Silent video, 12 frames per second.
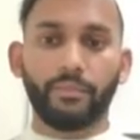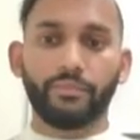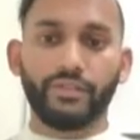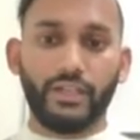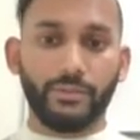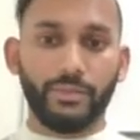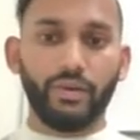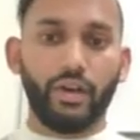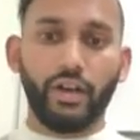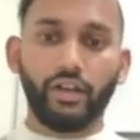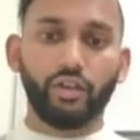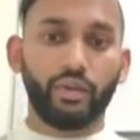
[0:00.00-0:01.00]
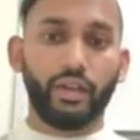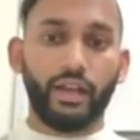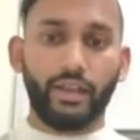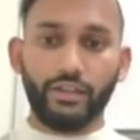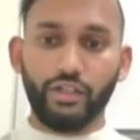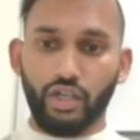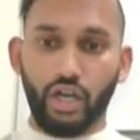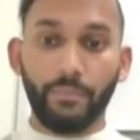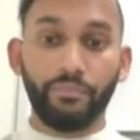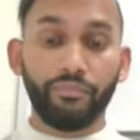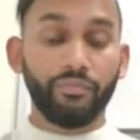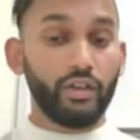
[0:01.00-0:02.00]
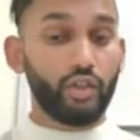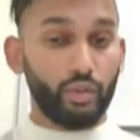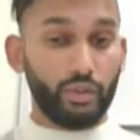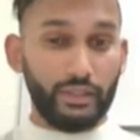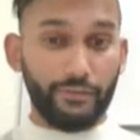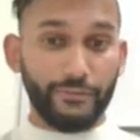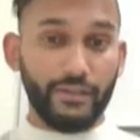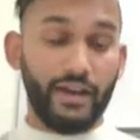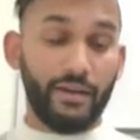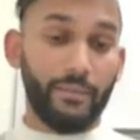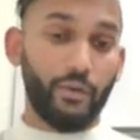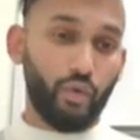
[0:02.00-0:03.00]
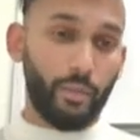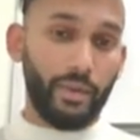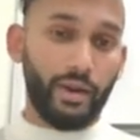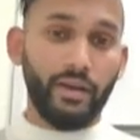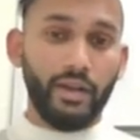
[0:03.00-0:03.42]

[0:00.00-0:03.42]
Chest pain radiating to the neck and jaw, to the left side, woman,